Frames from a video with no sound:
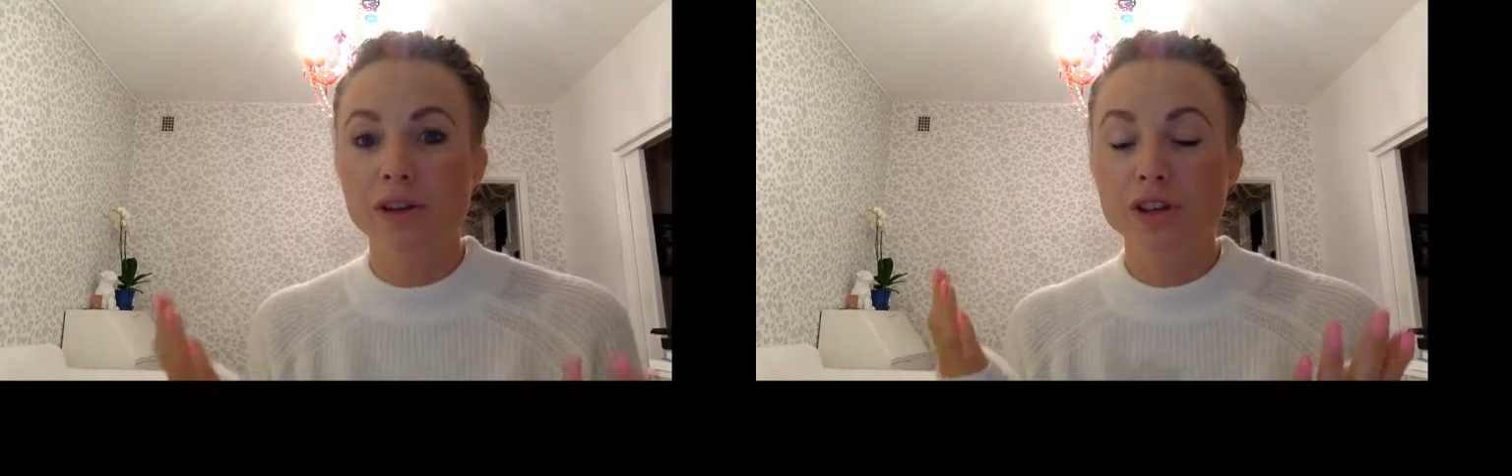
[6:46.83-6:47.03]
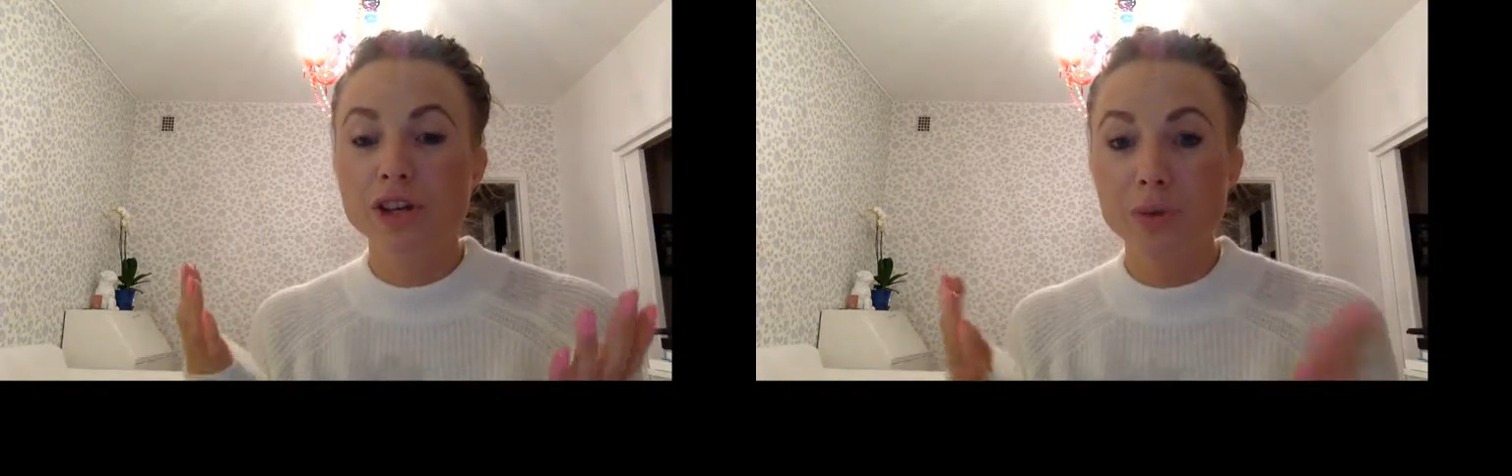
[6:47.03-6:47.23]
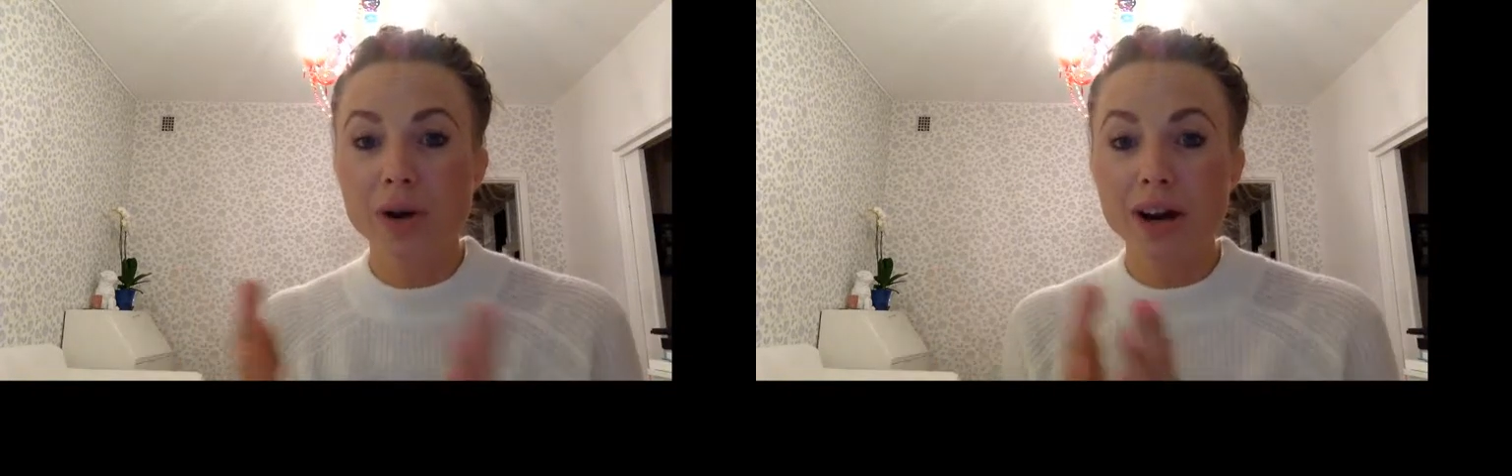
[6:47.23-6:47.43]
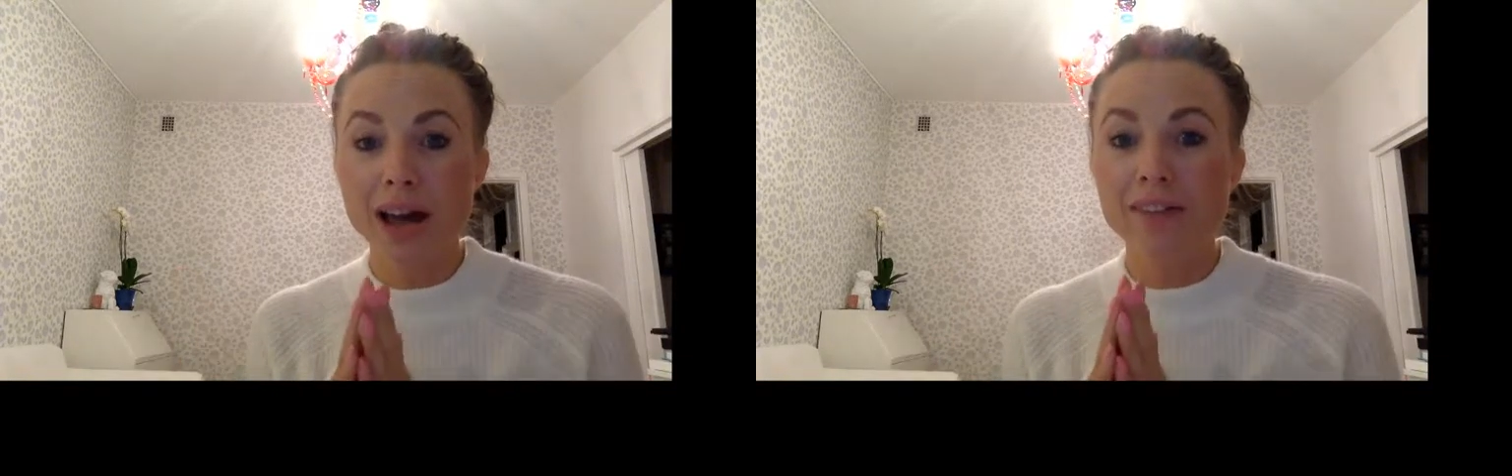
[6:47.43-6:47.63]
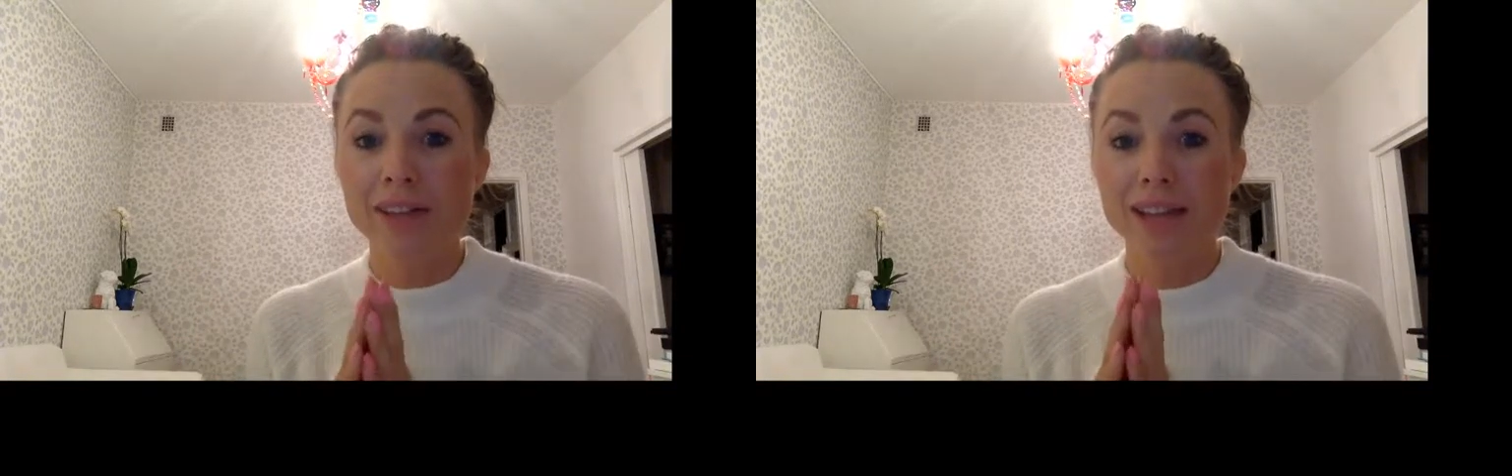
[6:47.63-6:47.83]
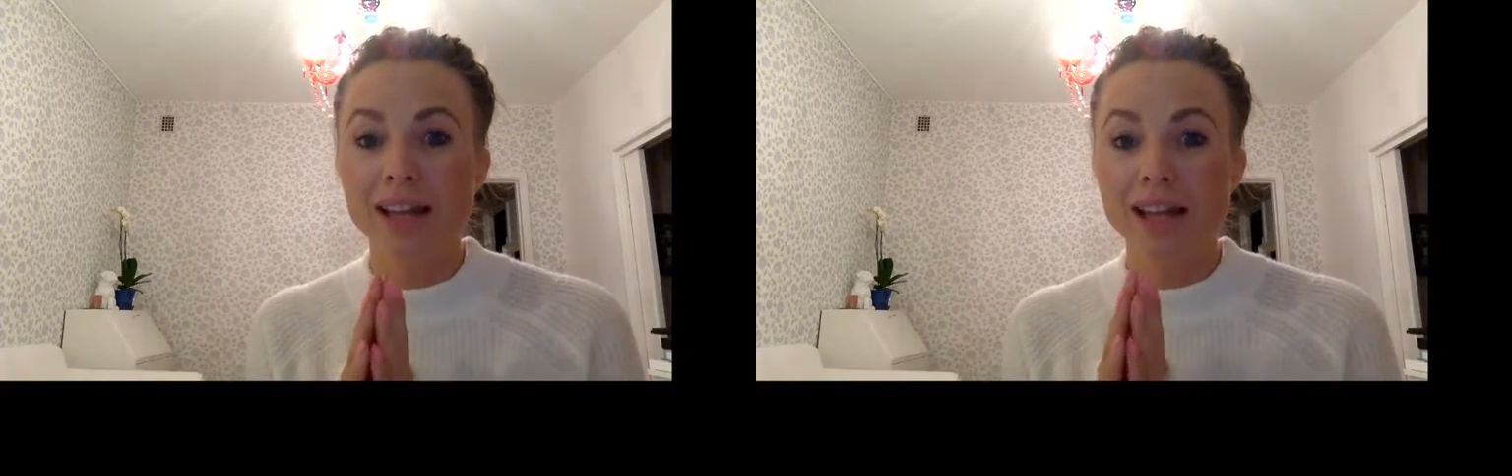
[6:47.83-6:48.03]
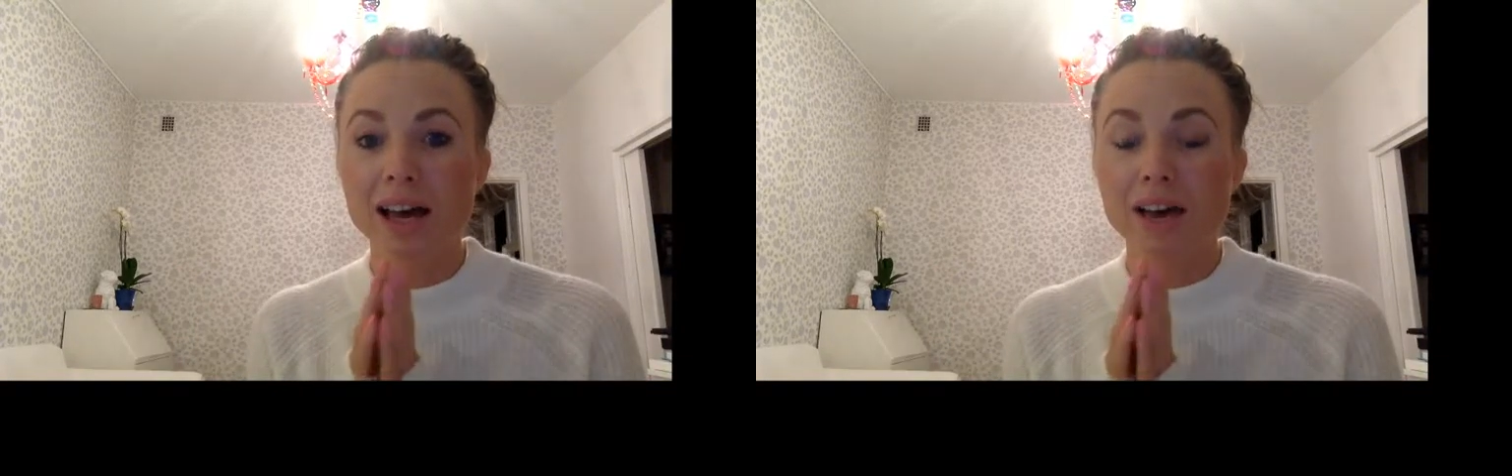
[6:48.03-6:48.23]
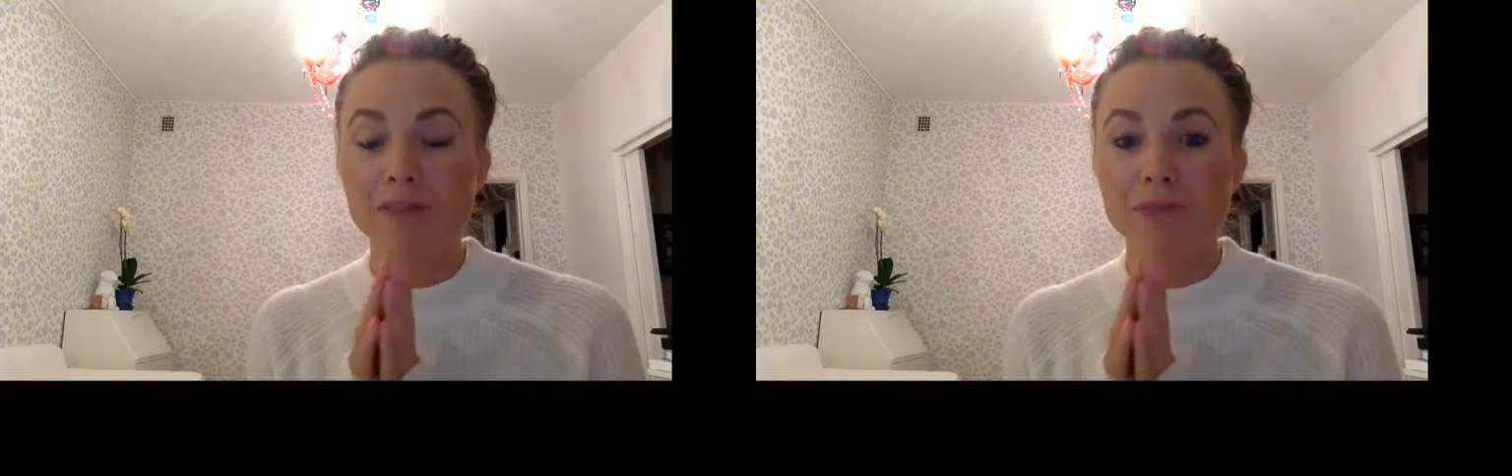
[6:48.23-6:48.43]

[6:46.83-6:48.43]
You are having that life